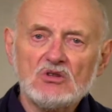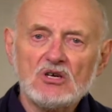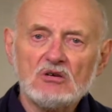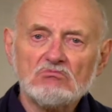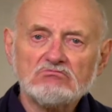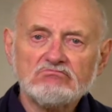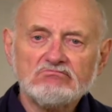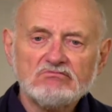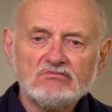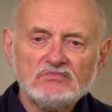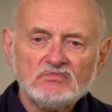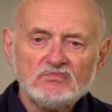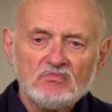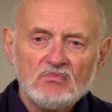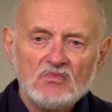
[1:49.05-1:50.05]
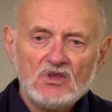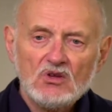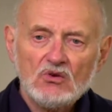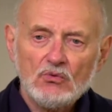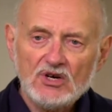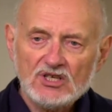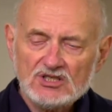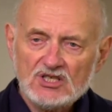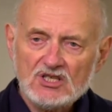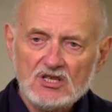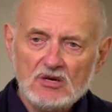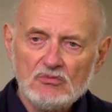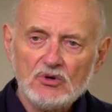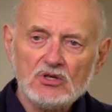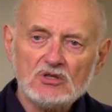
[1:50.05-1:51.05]
them. The rest of
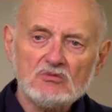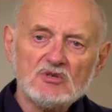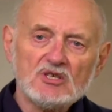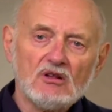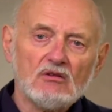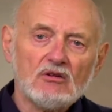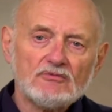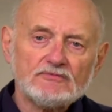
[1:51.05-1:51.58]
them are in the middle.